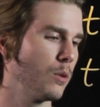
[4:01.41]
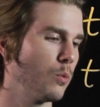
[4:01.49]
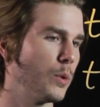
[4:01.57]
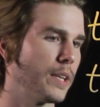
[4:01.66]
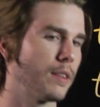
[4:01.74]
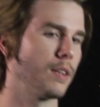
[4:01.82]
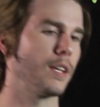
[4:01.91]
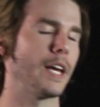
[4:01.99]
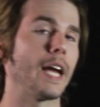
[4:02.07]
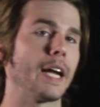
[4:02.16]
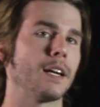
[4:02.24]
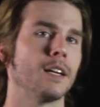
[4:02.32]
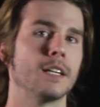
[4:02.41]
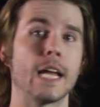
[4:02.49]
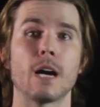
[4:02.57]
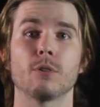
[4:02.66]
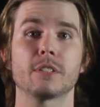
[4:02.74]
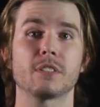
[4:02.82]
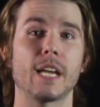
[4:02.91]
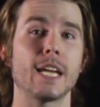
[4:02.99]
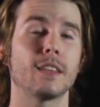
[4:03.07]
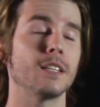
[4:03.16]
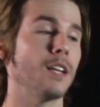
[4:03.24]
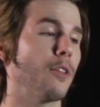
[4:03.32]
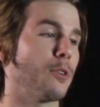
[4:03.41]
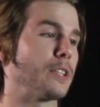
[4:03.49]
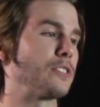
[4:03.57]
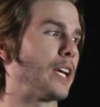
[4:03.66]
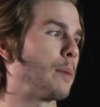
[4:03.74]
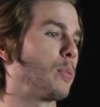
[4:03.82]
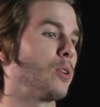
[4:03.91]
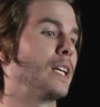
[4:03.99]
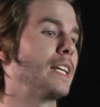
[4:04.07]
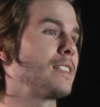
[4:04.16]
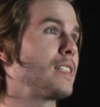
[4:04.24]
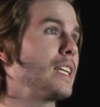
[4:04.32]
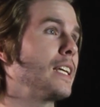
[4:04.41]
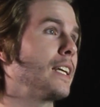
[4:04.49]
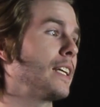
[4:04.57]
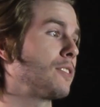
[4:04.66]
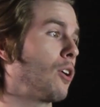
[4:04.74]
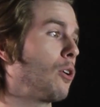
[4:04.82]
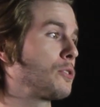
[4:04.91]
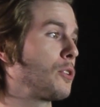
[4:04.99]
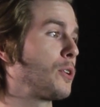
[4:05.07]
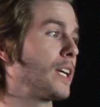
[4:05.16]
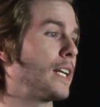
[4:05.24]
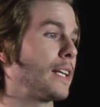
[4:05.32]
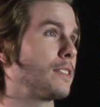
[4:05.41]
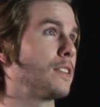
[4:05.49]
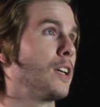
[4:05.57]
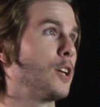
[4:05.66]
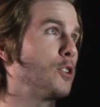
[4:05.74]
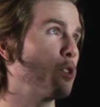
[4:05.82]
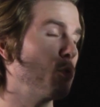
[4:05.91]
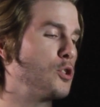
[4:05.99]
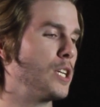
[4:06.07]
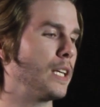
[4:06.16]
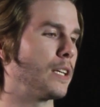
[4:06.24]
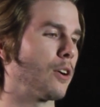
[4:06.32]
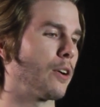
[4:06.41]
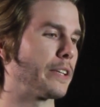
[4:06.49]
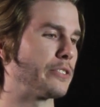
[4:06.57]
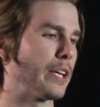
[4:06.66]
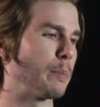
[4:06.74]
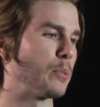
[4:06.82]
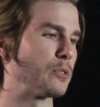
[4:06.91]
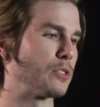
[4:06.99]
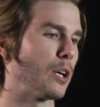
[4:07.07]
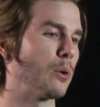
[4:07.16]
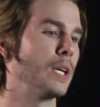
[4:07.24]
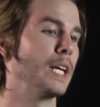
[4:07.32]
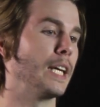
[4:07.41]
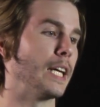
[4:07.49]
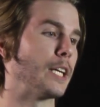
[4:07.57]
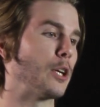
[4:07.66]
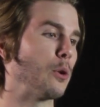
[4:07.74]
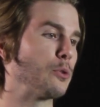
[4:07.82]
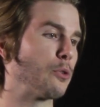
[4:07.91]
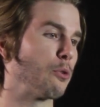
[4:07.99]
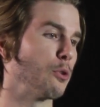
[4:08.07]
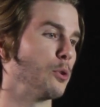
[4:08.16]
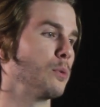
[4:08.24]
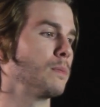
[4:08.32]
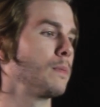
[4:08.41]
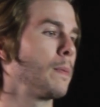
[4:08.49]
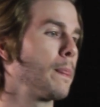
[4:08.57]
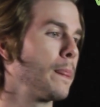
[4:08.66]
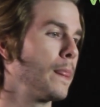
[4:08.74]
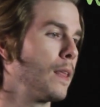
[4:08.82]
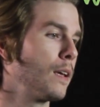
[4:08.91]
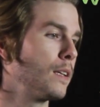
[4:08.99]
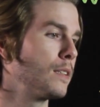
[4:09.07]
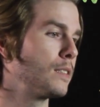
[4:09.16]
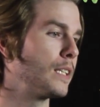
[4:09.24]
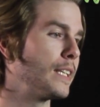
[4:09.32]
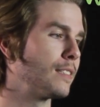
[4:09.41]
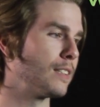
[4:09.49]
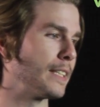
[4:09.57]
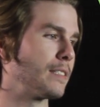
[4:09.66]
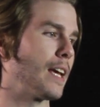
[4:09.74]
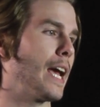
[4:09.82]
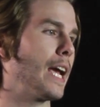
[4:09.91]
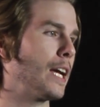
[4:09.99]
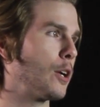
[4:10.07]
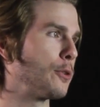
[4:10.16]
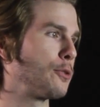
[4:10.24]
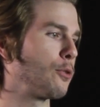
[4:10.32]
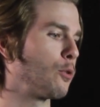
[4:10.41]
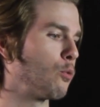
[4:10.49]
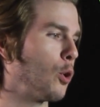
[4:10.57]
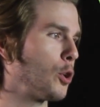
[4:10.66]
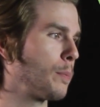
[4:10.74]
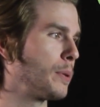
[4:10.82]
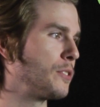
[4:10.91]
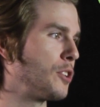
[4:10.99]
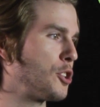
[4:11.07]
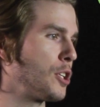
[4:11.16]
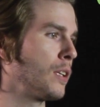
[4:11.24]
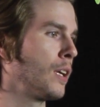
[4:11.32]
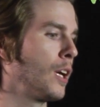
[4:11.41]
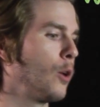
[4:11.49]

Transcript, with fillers: with A. Now let's take another example. T is also connected to G in our example. So it goes through, T is linked to A, it goes through the rotor position.